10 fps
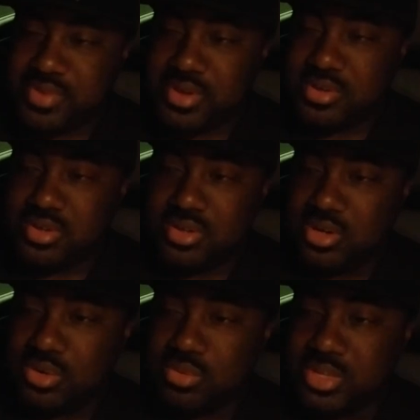and, you
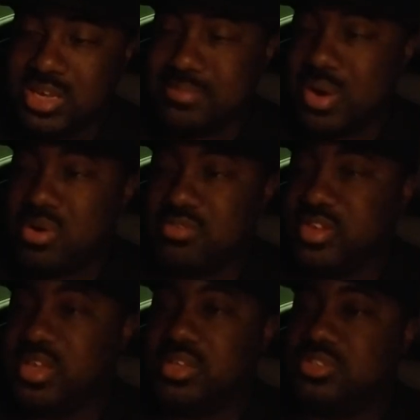know, get my
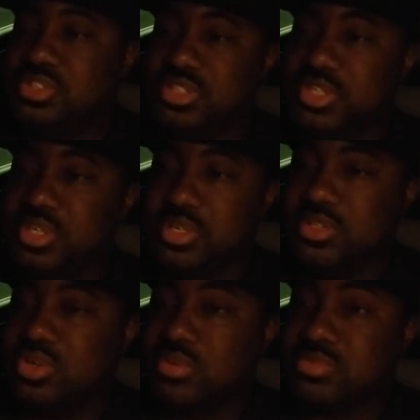revenge and then,
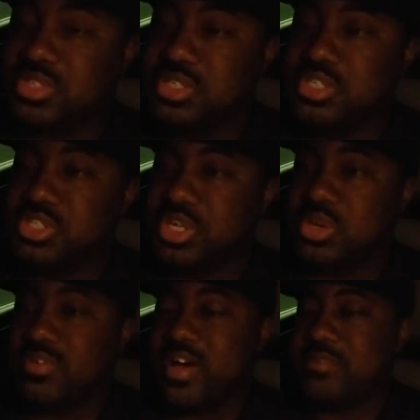you know, I'm sitting in
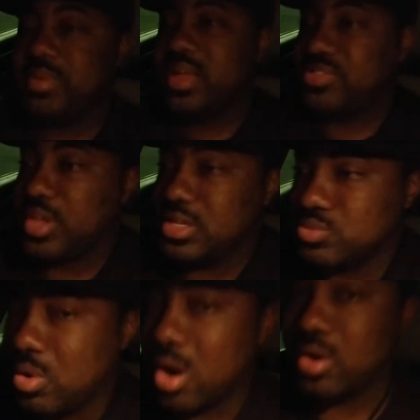jail if I've made things
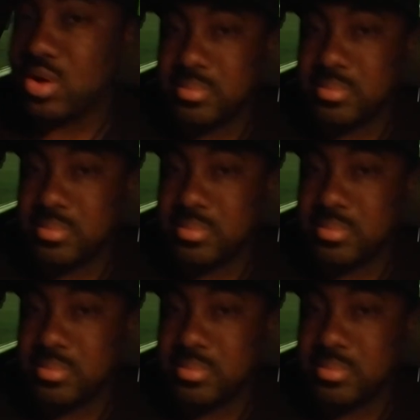hard on